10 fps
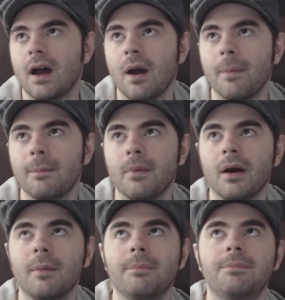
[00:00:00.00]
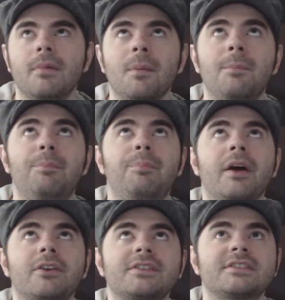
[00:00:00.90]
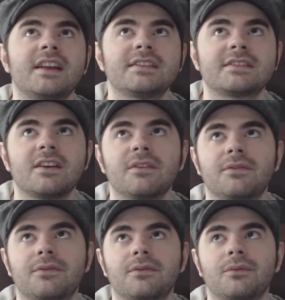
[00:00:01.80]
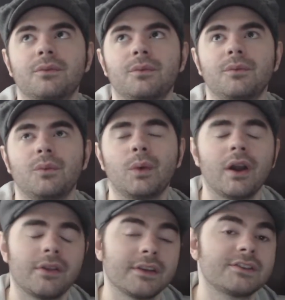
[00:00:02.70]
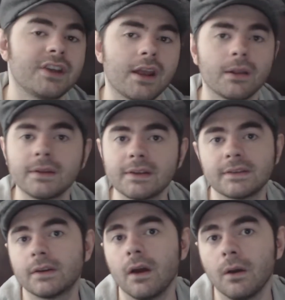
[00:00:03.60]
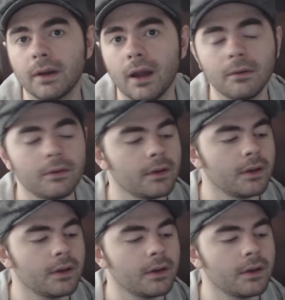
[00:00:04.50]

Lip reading: a better sense of where this channel needs to go now.